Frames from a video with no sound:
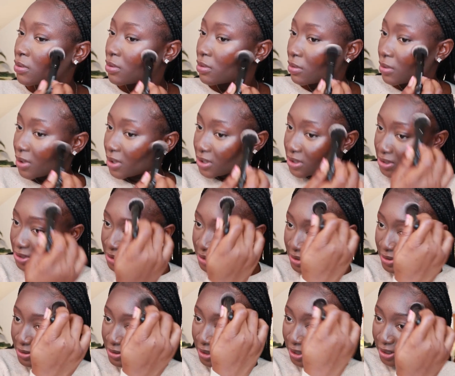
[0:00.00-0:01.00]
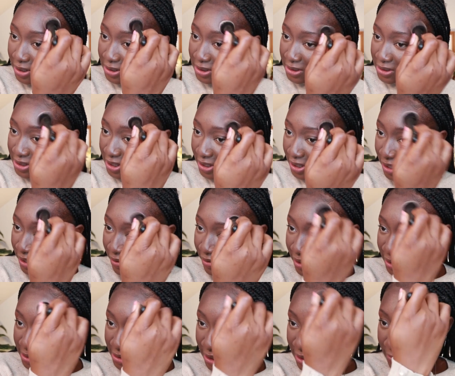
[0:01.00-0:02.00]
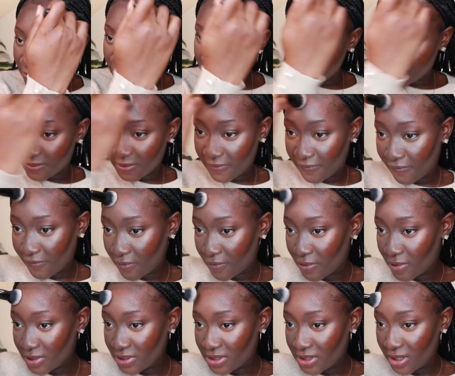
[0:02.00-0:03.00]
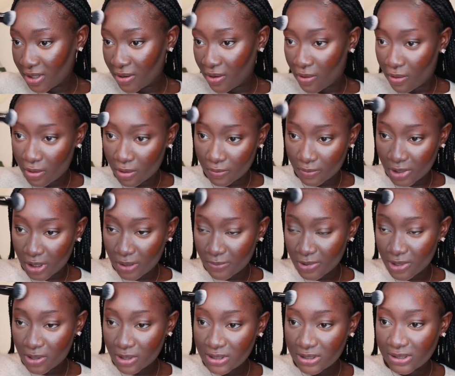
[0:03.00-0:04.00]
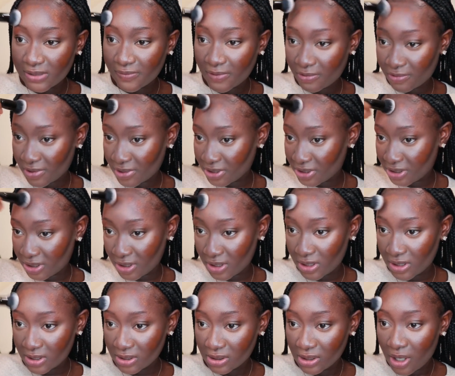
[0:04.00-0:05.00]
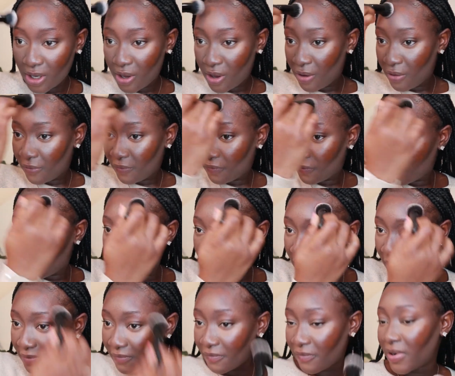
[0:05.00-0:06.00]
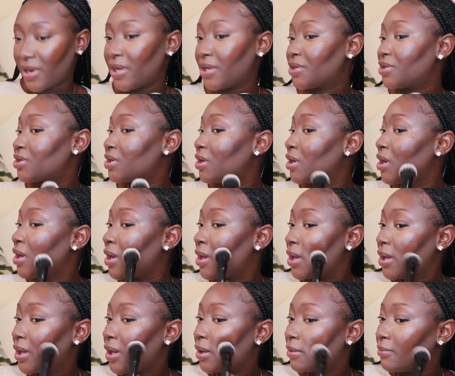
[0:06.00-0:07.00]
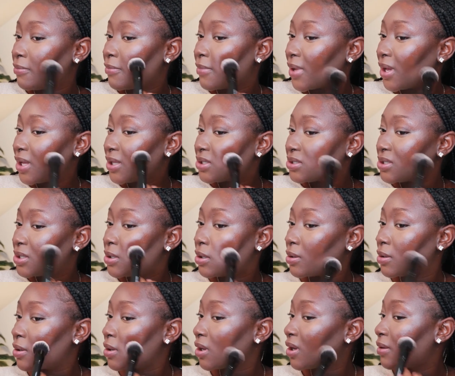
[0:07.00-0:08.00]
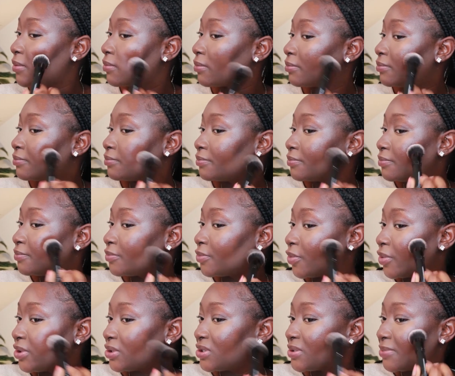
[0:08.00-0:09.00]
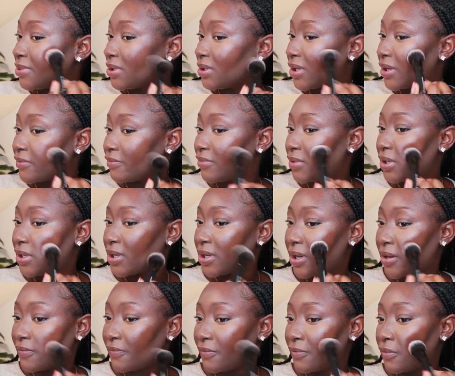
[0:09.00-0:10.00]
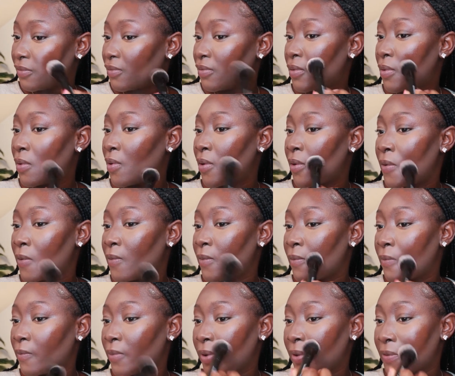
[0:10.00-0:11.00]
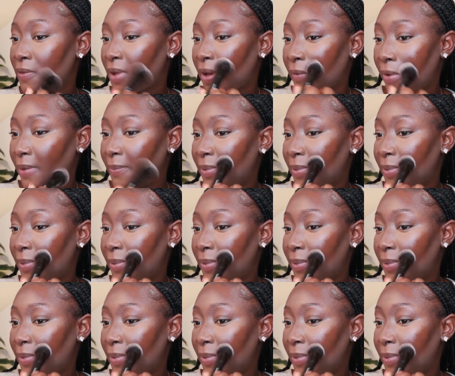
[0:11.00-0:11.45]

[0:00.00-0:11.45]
So that's, like, these are the areas that I'm going to be focusing on. And because this foundation is full coverage and matte, I'm going to be like really careful with how I